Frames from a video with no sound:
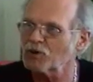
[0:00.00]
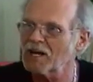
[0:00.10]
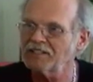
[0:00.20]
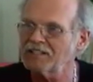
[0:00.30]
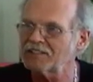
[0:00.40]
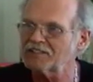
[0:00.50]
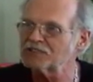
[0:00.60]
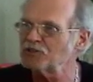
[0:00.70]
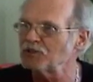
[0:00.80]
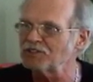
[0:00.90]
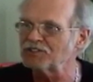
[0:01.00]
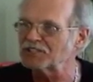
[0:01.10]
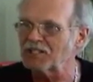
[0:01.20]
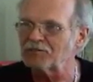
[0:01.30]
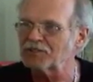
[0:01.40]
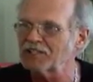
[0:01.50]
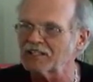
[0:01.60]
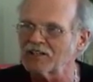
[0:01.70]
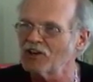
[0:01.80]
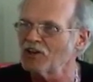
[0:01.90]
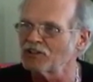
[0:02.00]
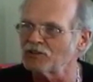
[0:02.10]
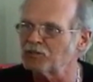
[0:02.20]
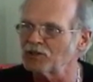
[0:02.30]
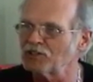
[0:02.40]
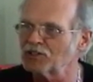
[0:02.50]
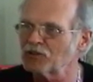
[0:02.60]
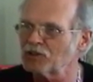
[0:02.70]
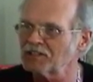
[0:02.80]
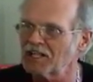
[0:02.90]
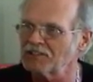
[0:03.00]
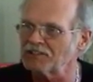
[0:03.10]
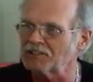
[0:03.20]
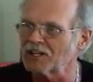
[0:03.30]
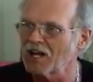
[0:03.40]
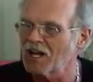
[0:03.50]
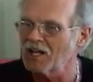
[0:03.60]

Your right hand is doing the same thing. You're putting a chord down there.